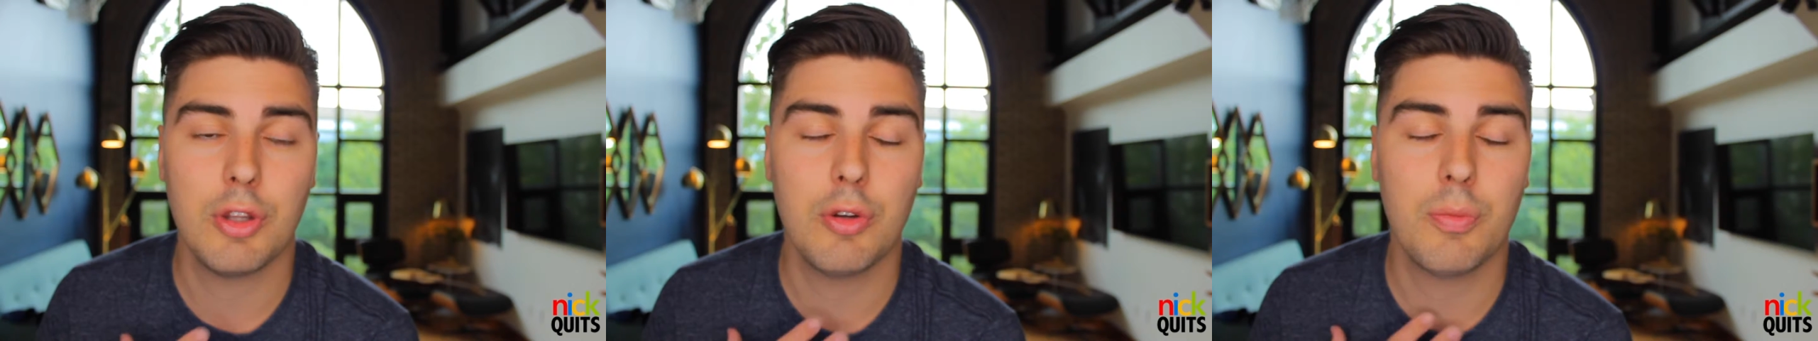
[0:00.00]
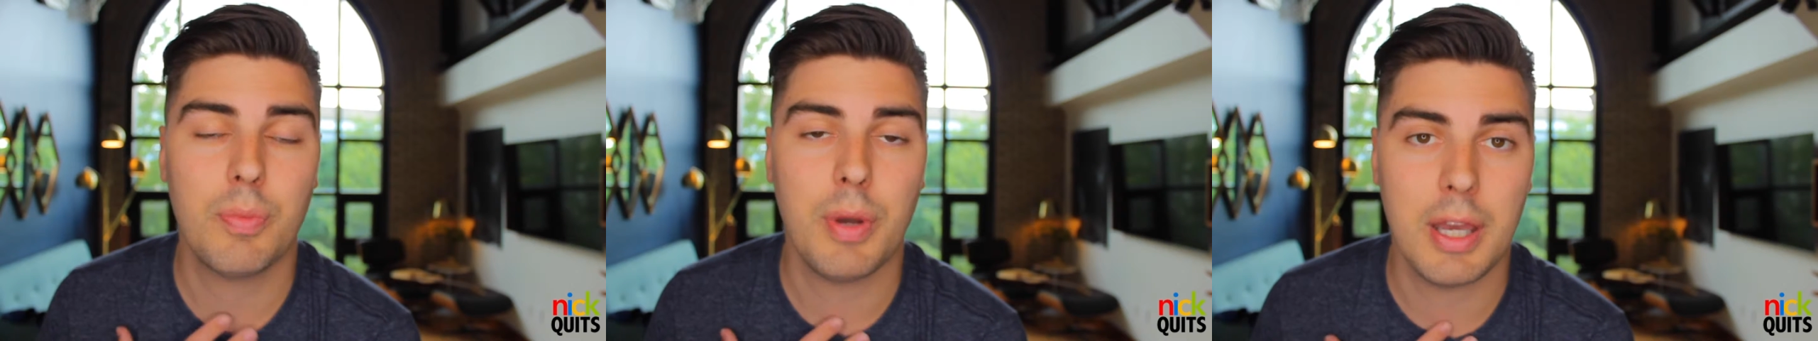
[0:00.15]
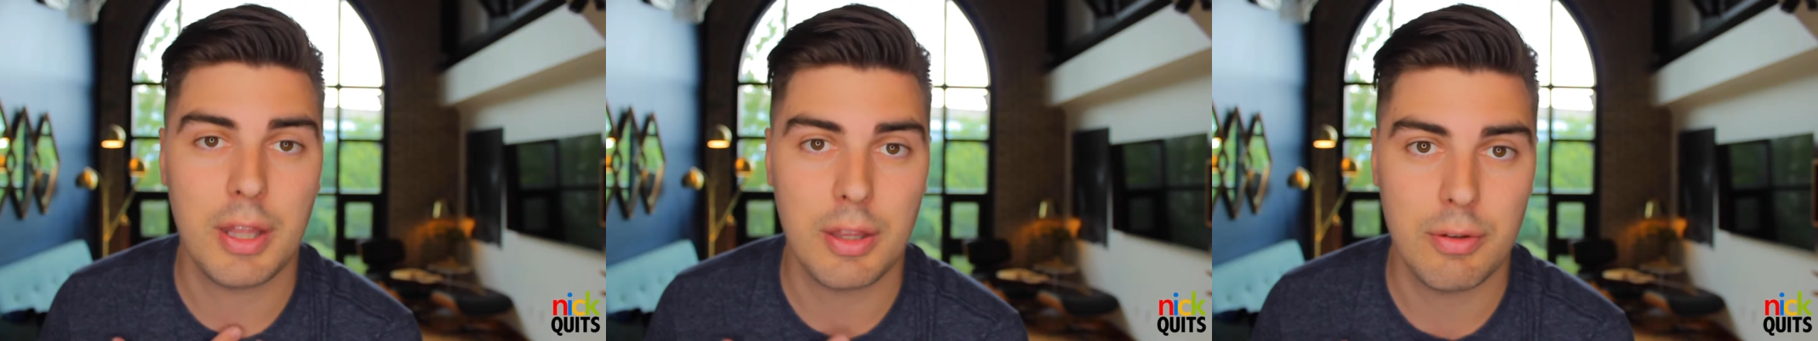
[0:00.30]

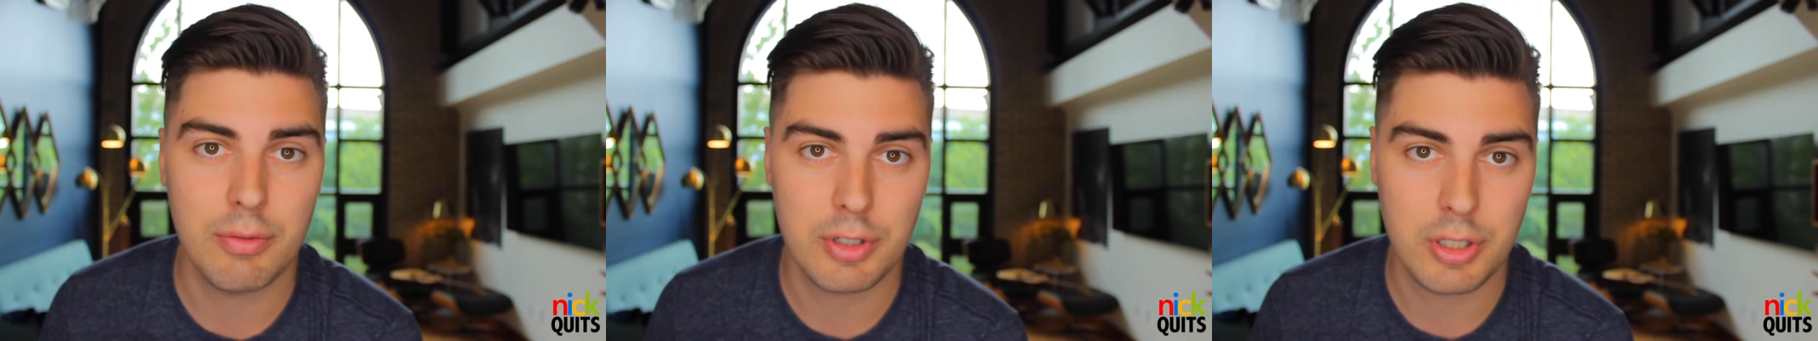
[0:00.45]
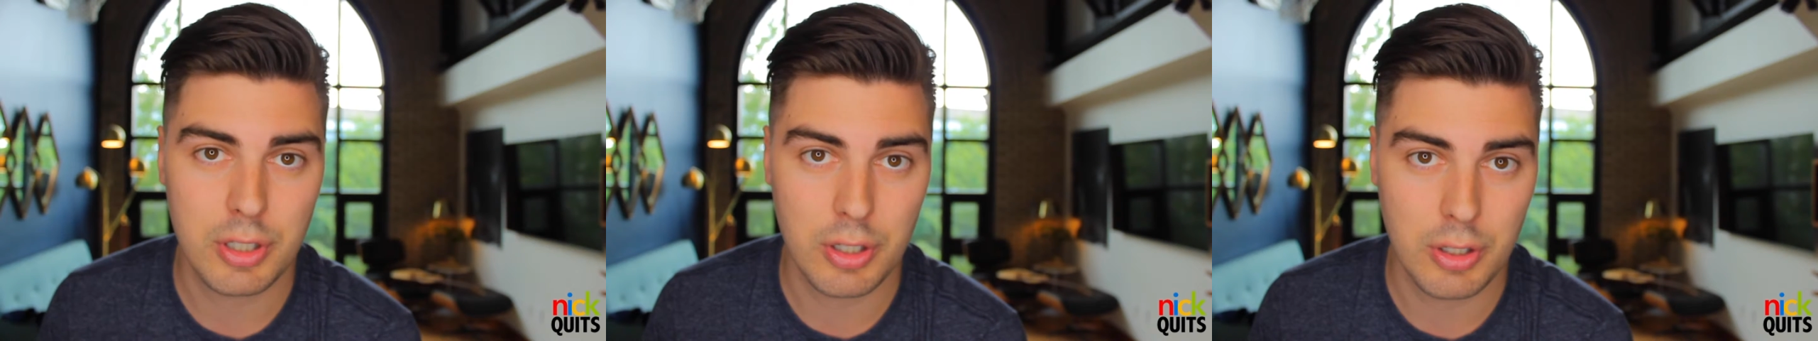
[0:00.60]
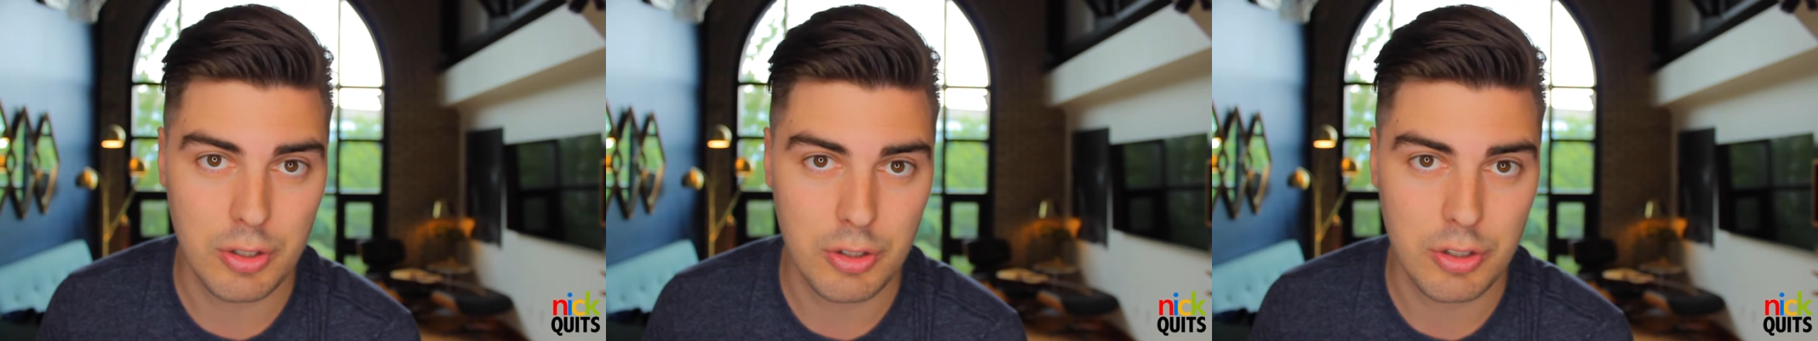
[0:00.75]
you paying the
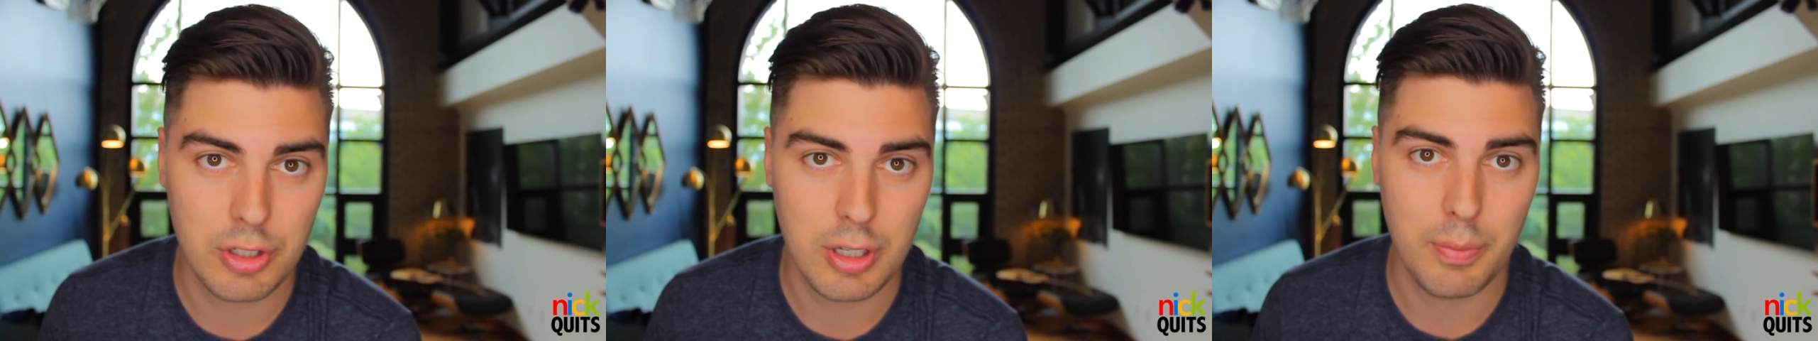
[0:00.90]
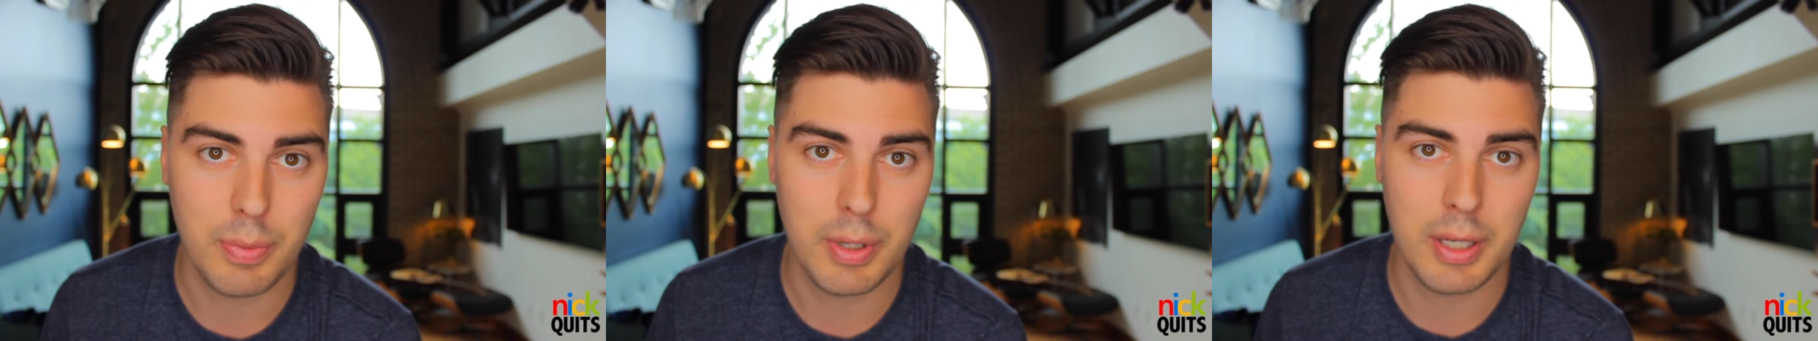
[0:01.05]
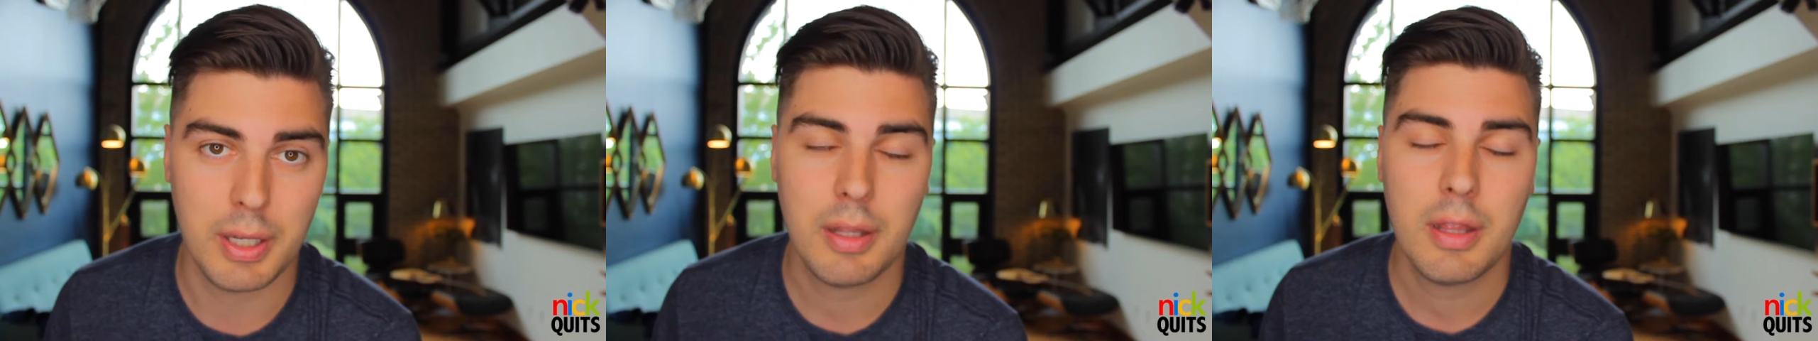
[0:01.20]
return
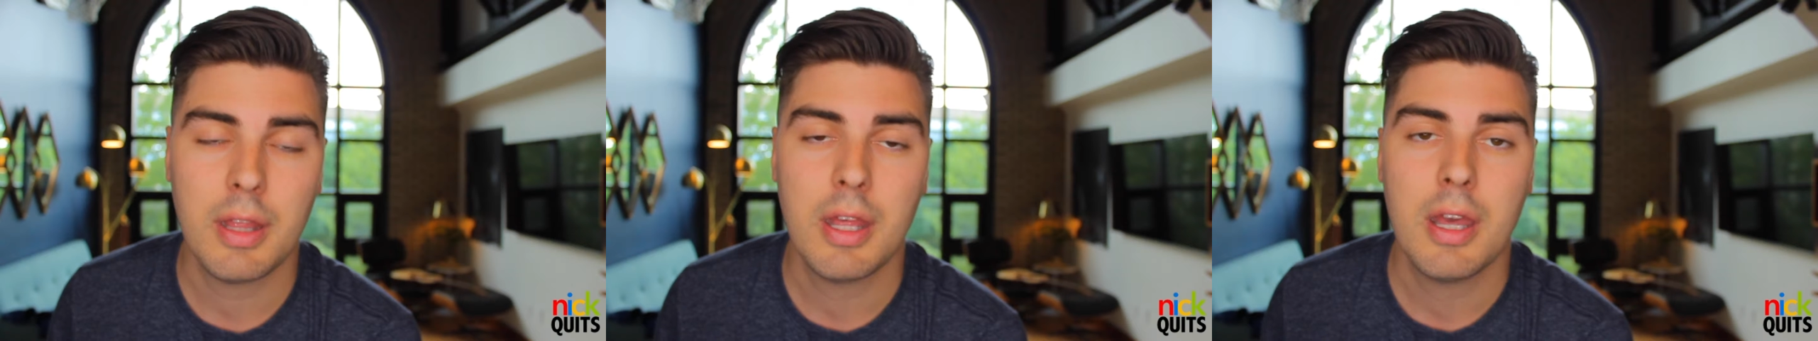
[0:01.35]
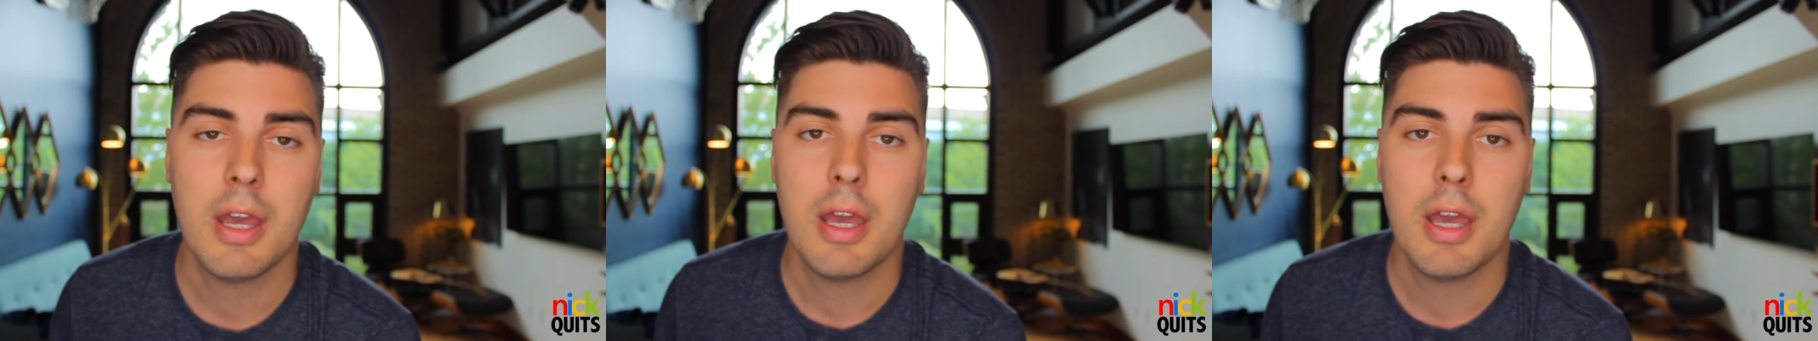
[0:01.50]
shipping.